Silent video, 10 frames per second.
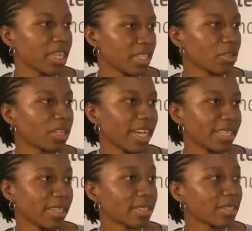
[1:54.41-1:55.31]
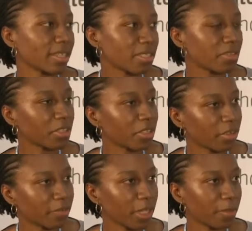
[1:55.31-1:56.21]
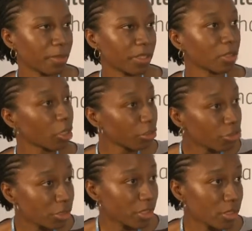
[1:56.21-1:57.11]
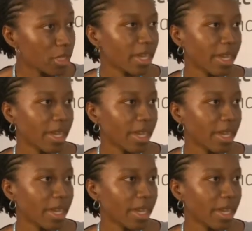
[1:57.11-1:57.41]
is not as extensive in developing countries